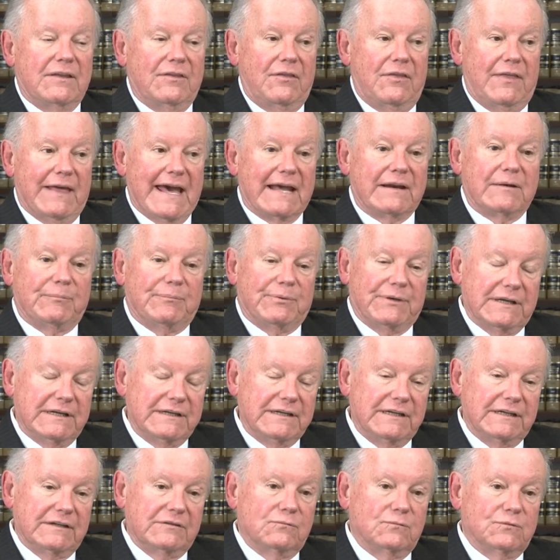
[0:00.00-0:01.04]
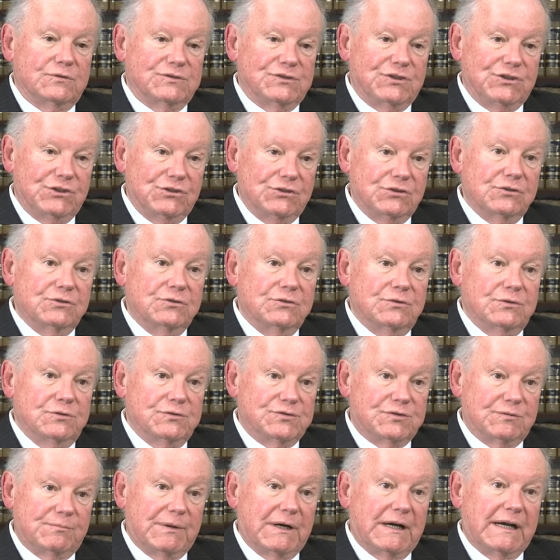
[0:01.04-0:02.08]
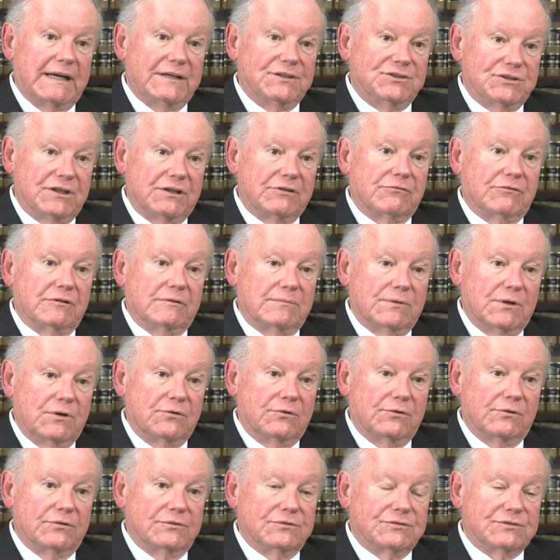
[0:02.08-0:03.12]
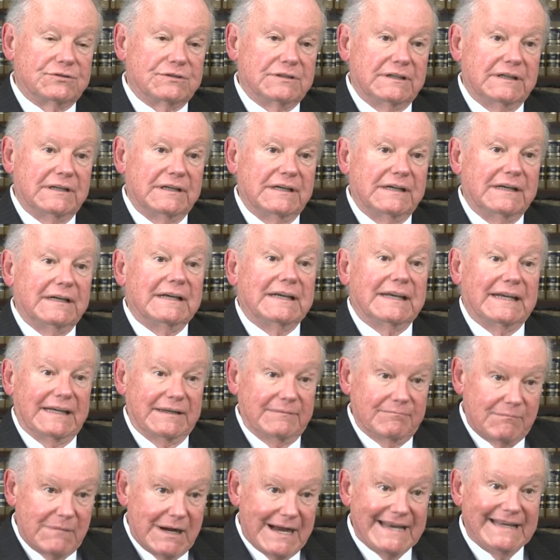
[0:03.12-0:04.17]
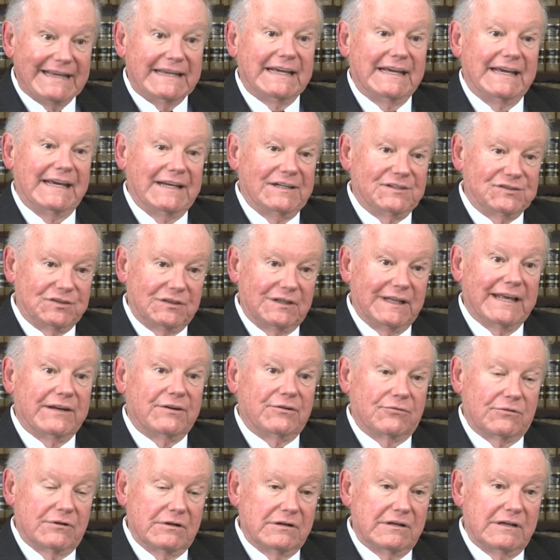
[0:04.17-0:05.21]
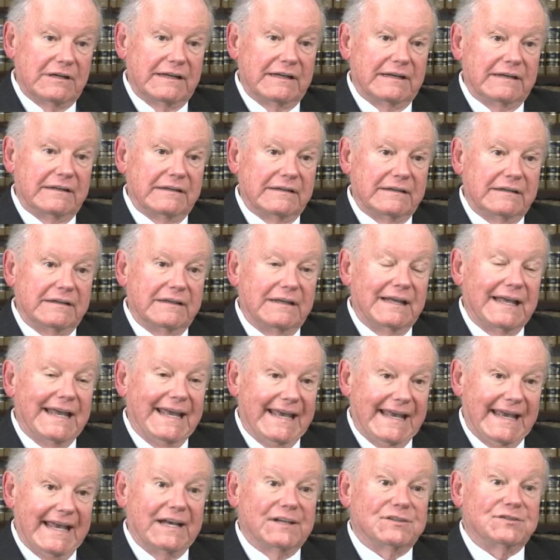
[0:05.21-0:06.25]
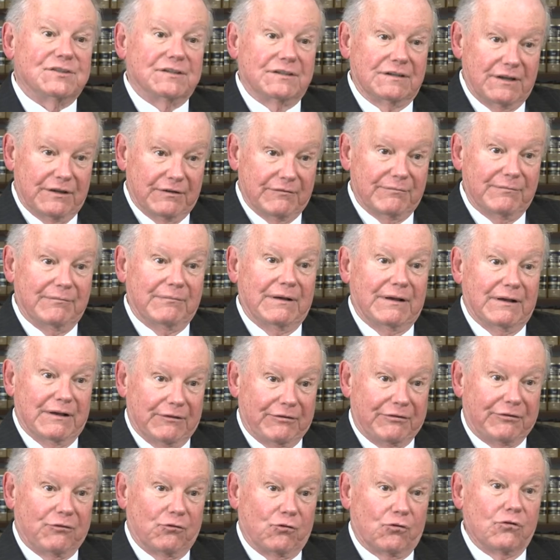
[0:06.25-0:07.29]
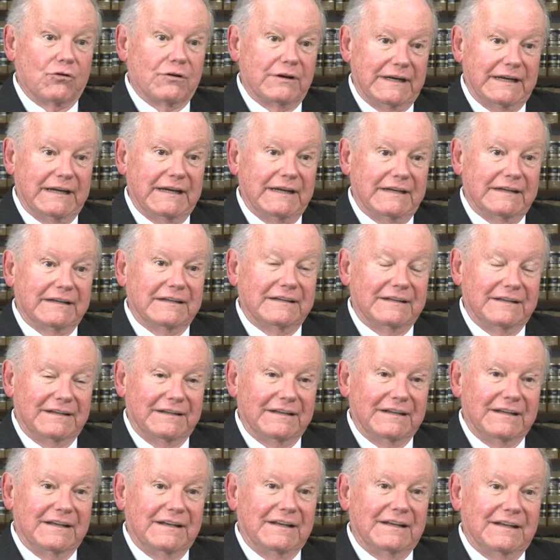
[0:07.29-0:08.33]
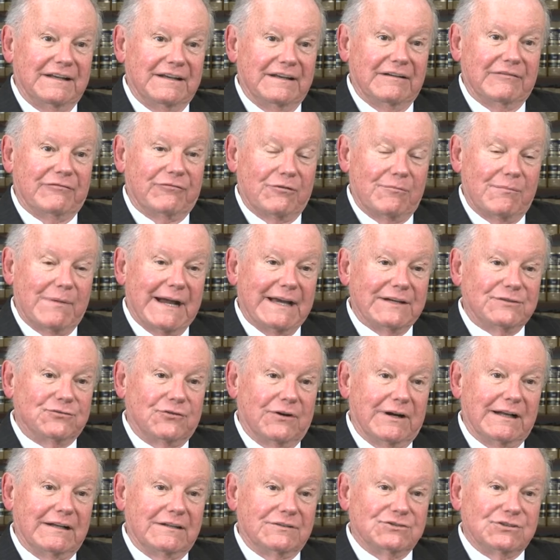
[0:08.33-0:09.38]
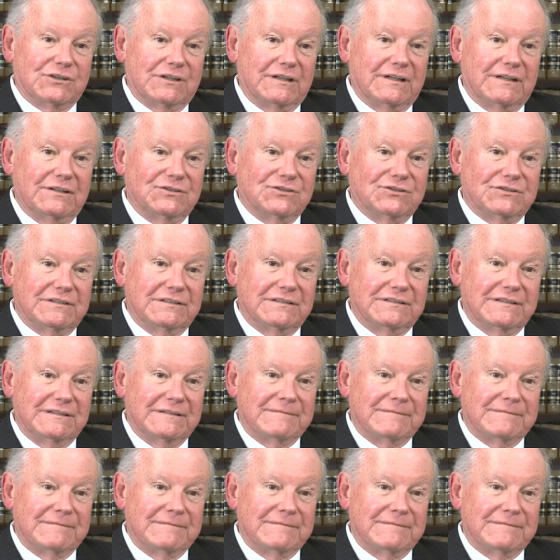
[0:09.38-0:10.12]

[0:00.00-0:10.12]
that opinion was used by General Motors, in my case later on, as authority uh, for my trial judge,